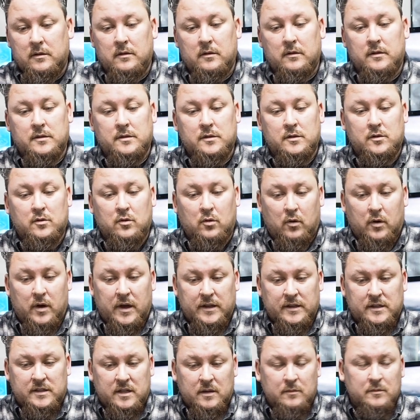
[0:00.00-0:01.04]
This is cool.
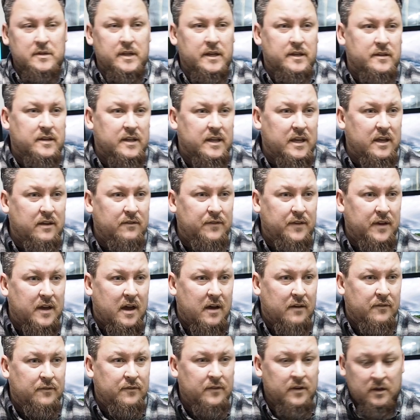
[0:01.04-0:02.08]
It seems like the
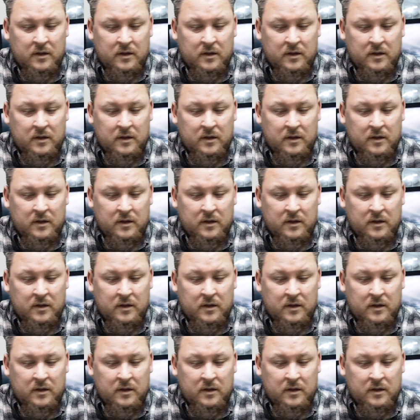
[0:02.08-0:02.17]
EVF,